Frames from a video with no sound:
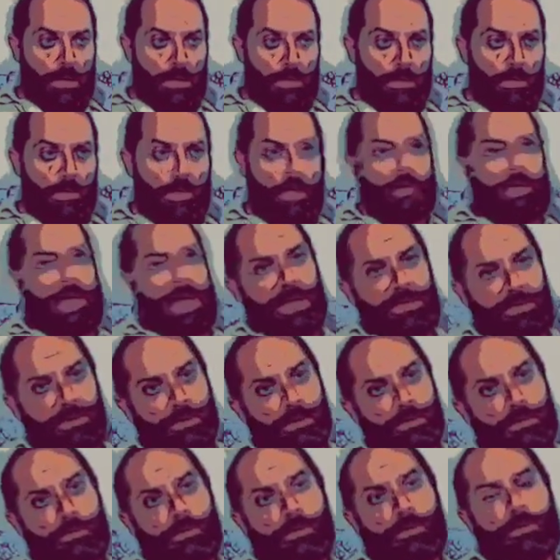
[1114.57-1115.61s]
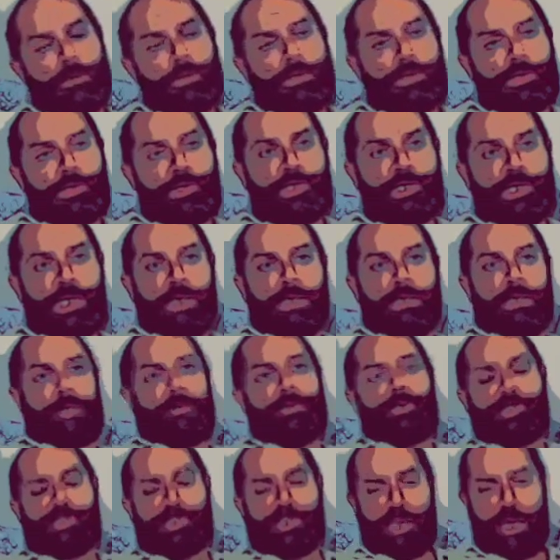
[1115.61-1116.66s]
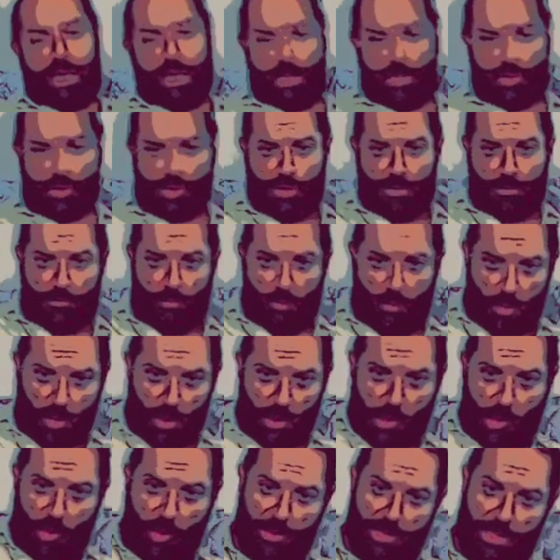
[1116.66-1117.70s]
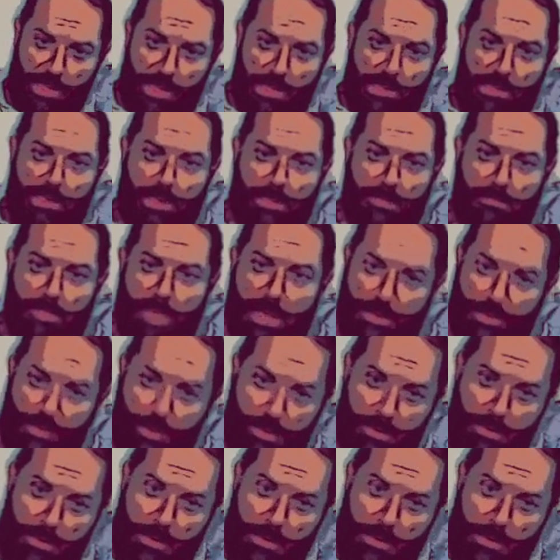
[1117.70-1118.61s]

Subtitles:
they're not setting the stage for a Cartesian method.